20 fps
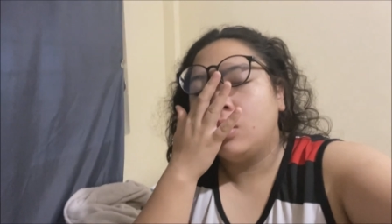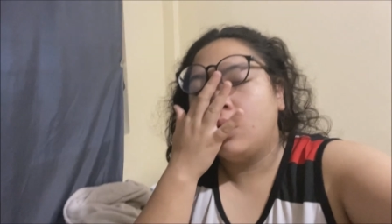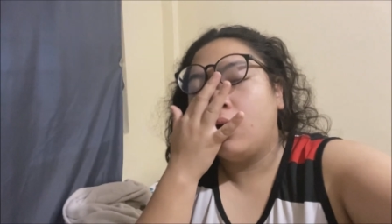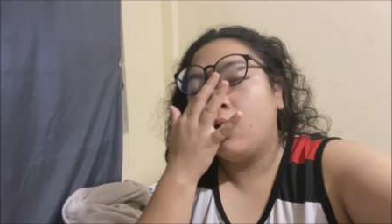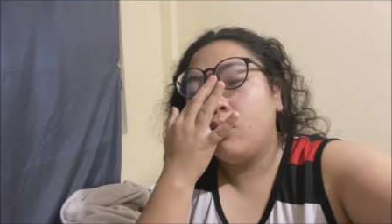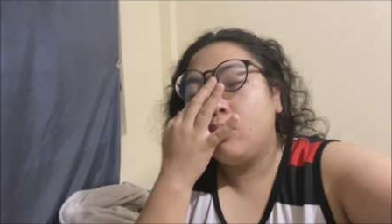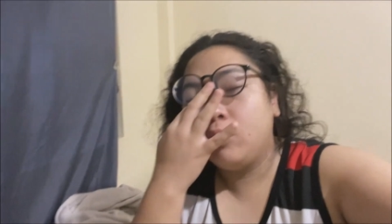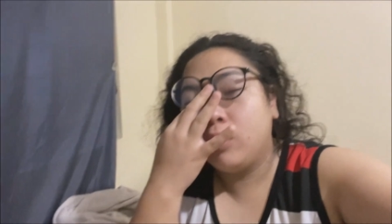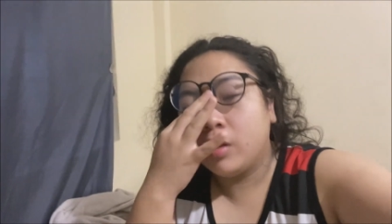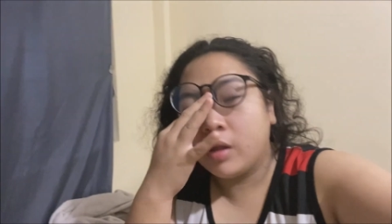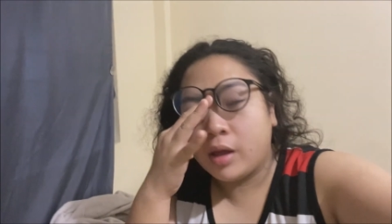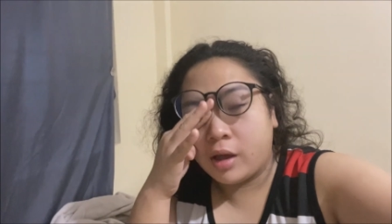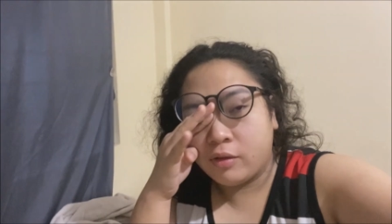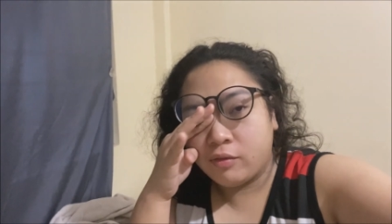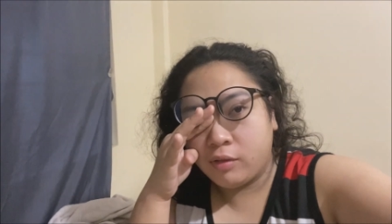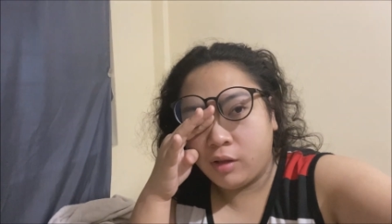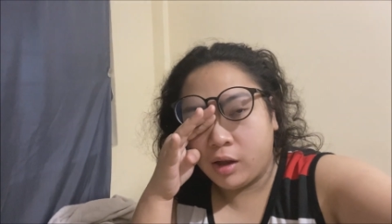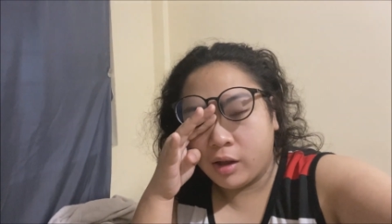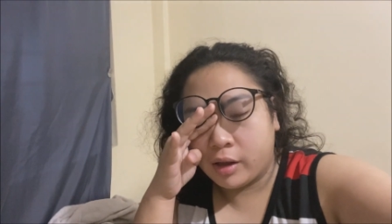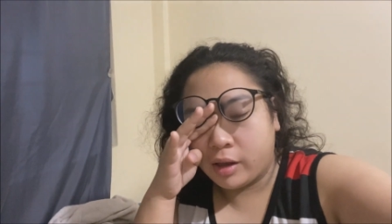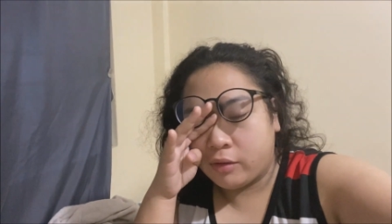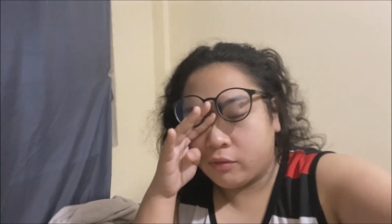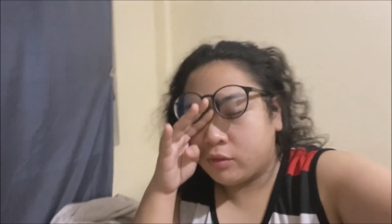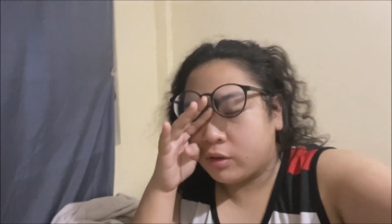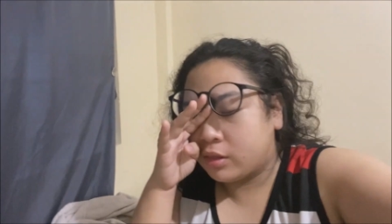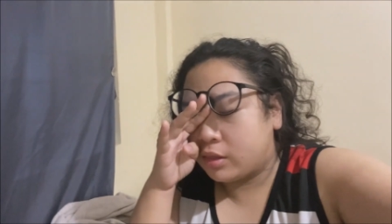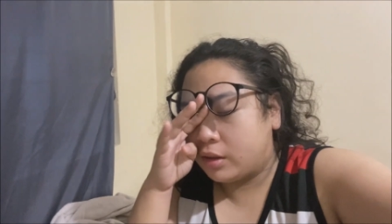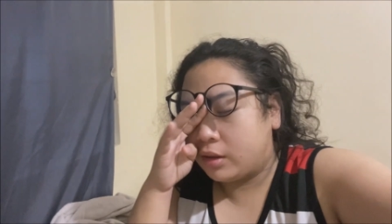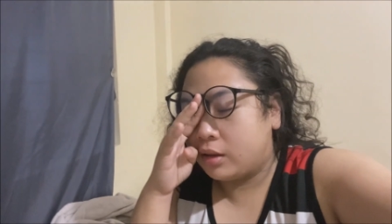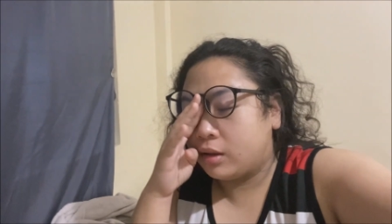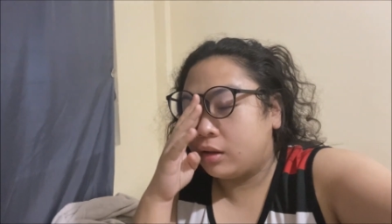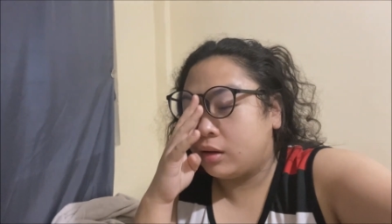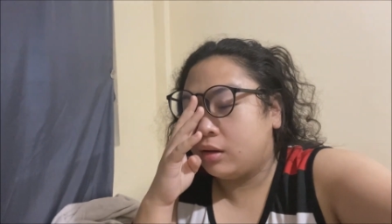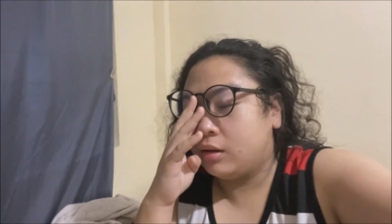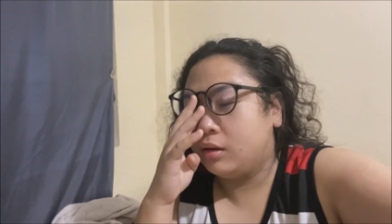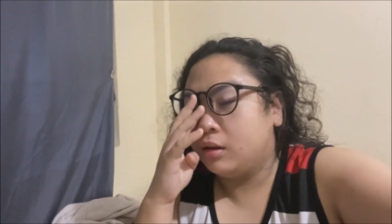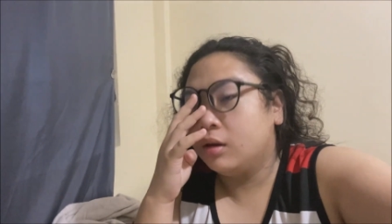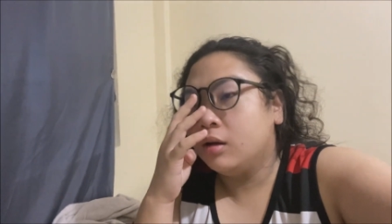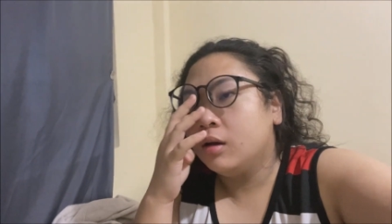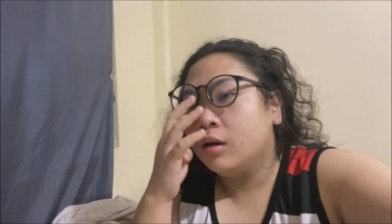Hopefully I vlog everything.
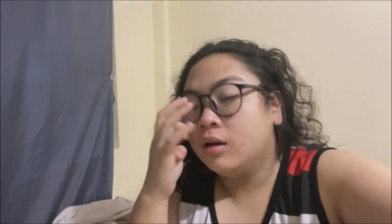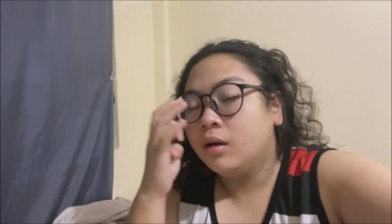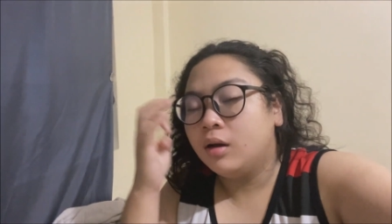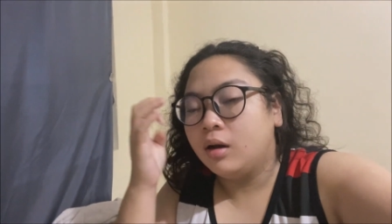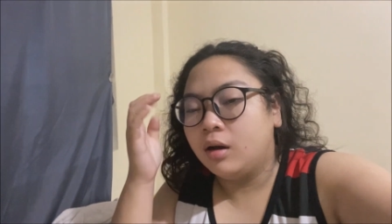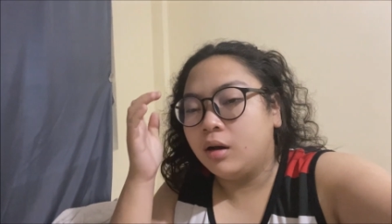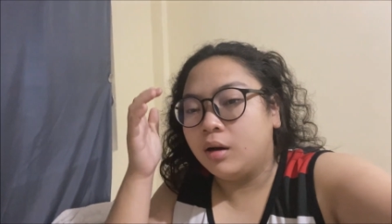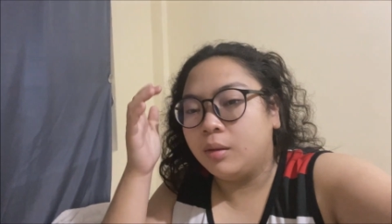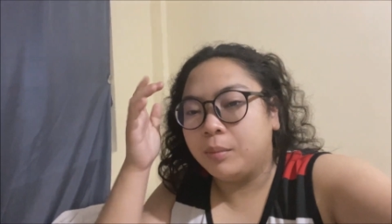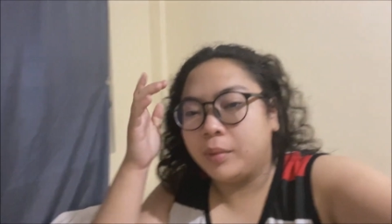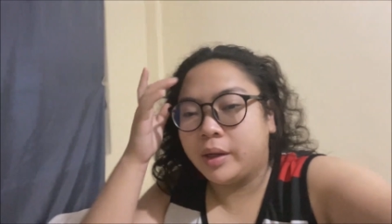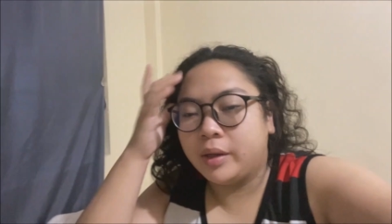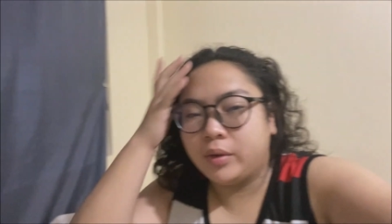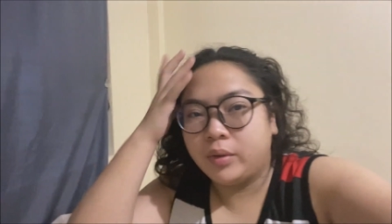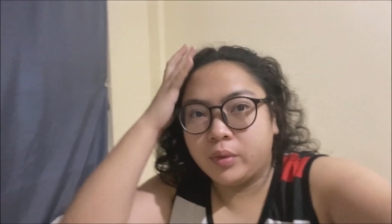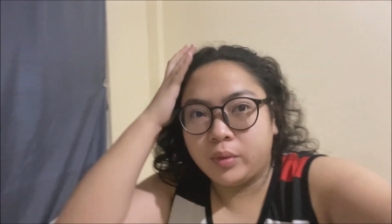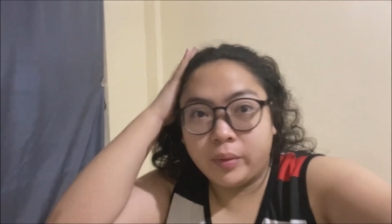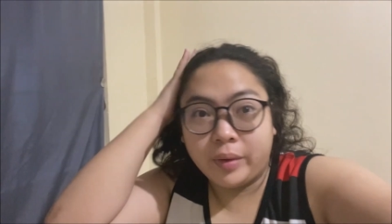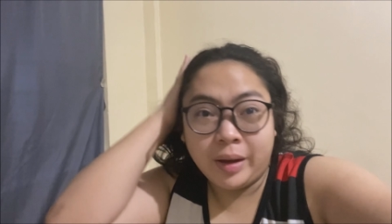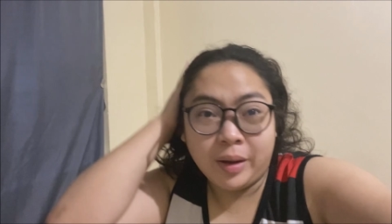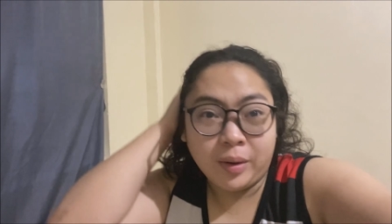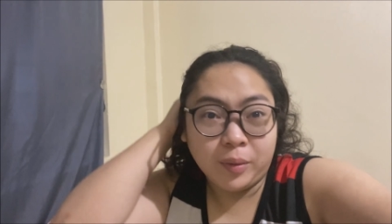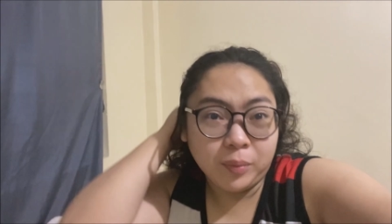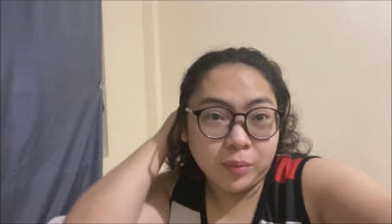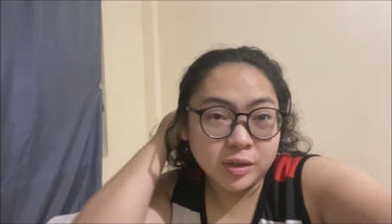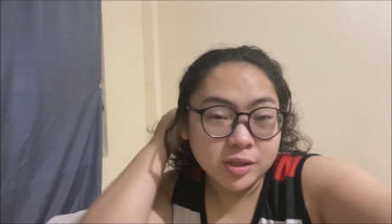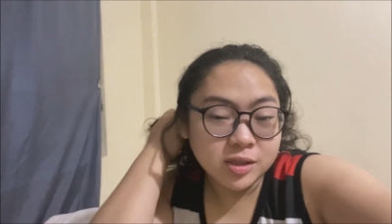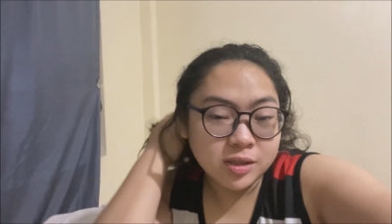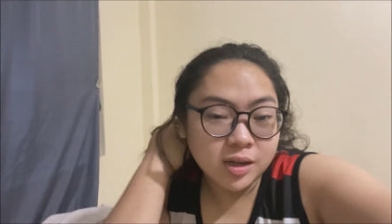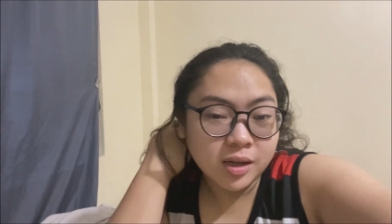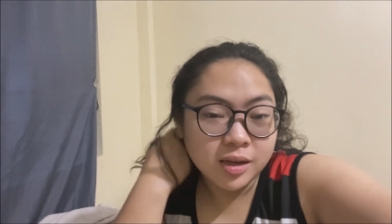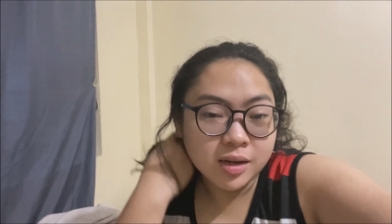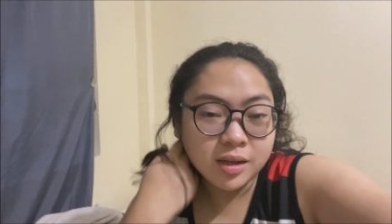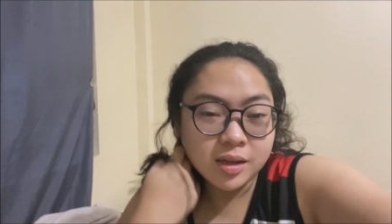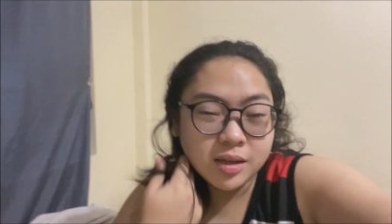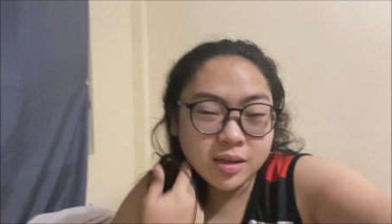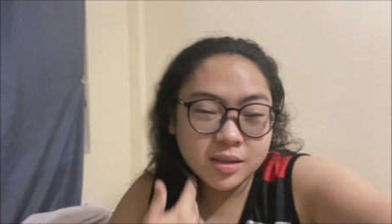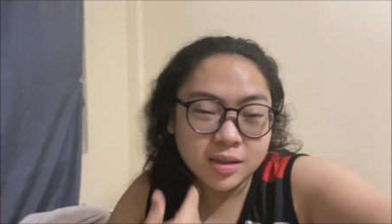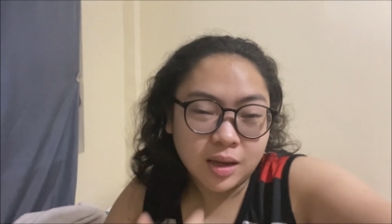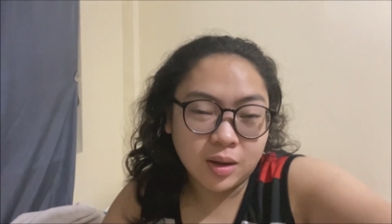I don't know how much that
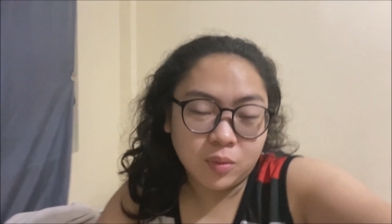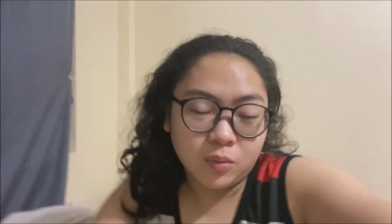is.